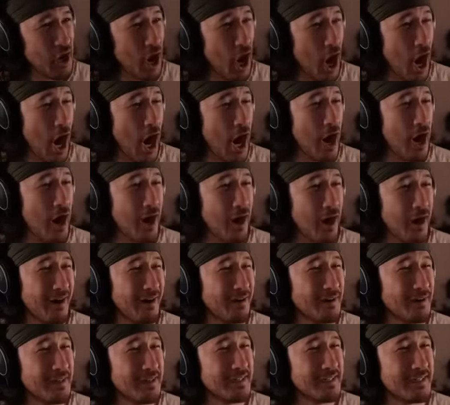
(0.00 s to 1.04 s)
Mark.
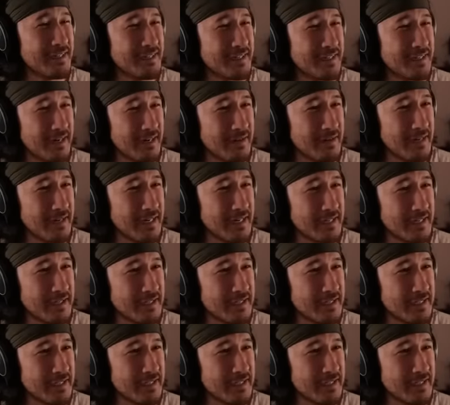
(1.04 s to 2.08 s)
Oh! All right.
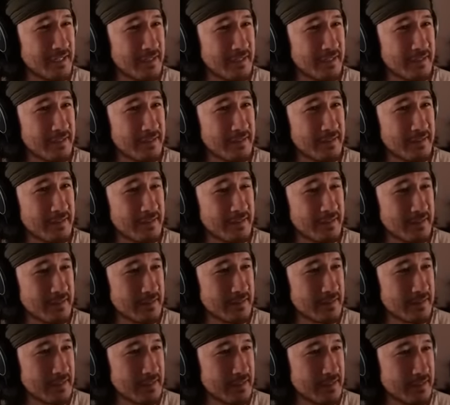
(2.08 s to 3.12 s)
Good.
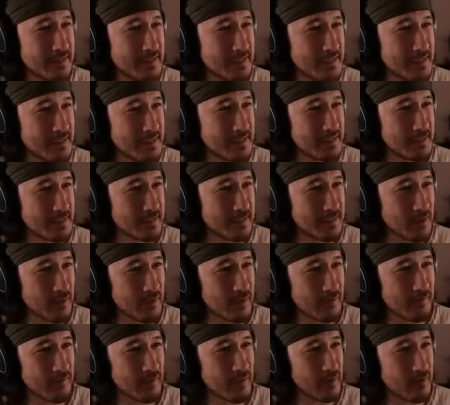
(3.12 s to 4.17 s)
It's going
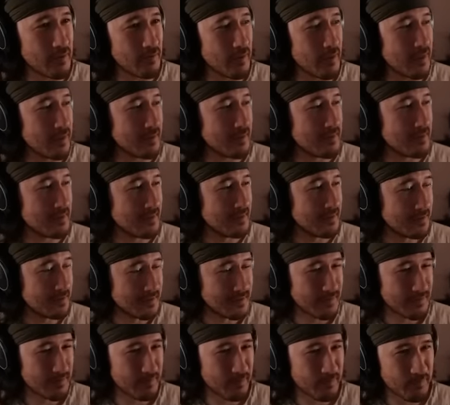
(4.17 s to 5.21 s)
oh, very well. oh,
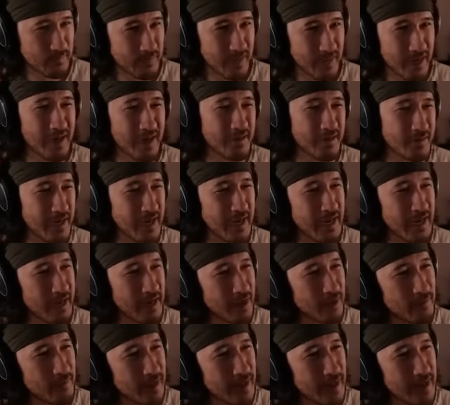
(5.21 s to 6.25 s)
oh. Okay,
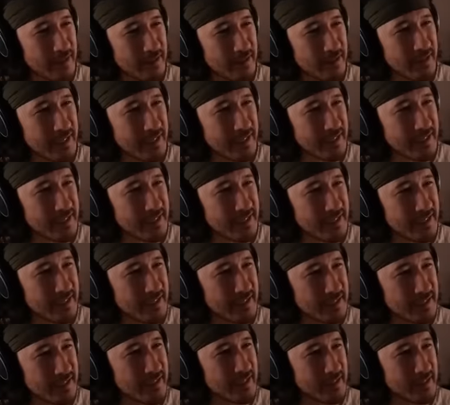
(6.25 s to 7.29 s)
all right, you, look.
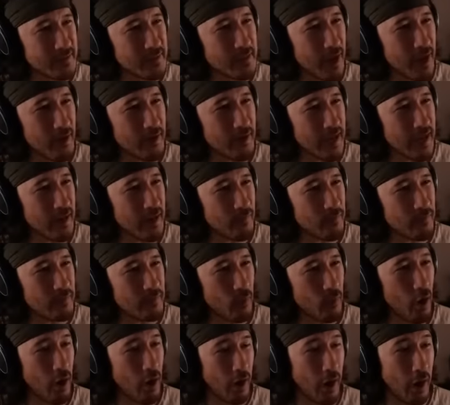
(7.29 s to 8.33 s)
Yeah, here, oh, go, yeah.
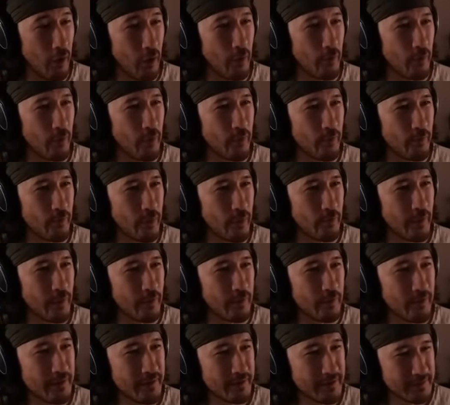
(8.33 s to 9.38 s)
go whoa, whoa, whoa,
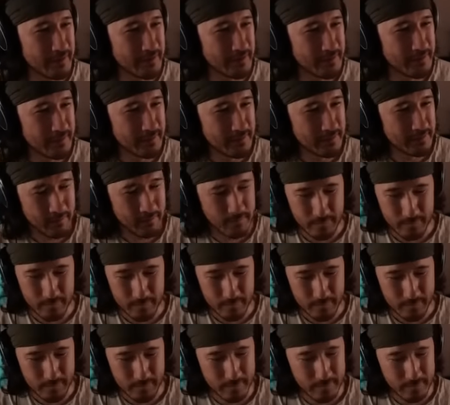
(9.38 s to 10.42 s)
whoa, whoa.
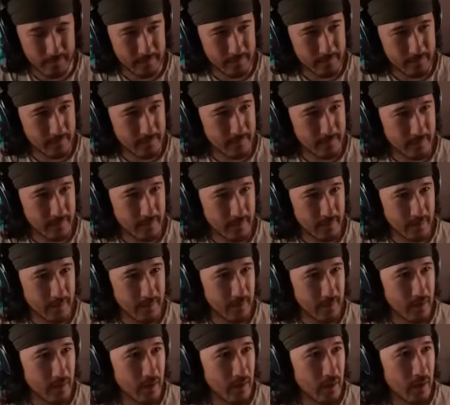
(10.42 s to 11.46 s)
Mark, wait till I say and
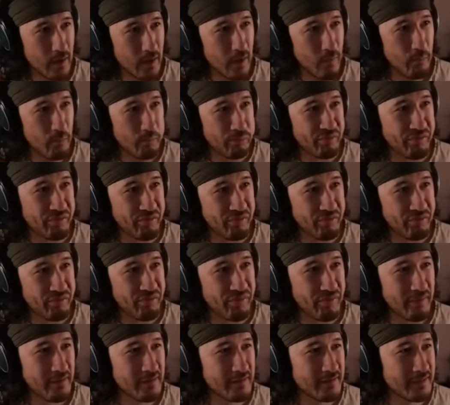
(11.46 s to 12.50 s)
then go. No,
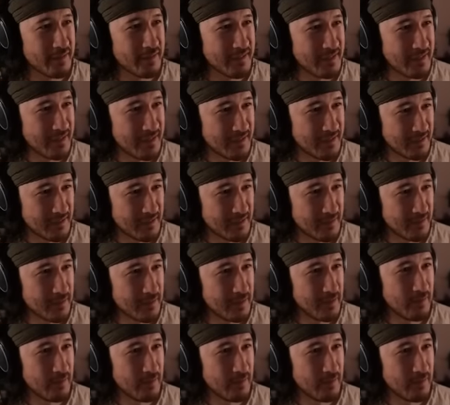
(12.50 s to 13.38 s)
not like that.